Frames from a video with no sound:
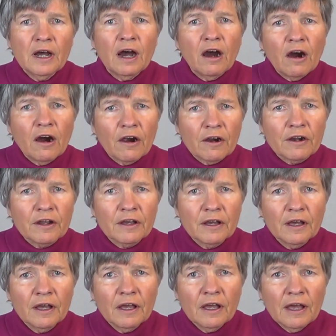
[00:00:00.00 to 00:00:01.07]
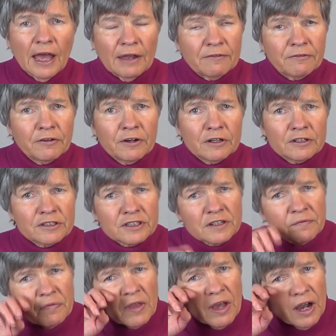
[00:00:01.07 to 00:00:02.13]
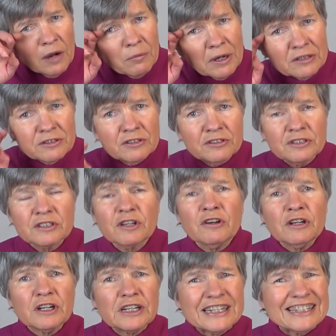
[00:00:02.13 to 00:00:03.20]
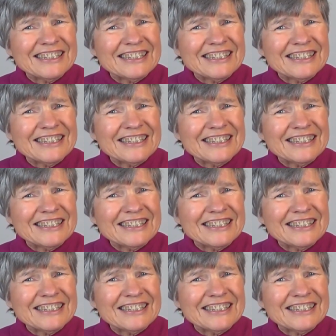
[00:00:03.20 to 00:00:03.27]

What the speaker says: hard at first, a muscle is going to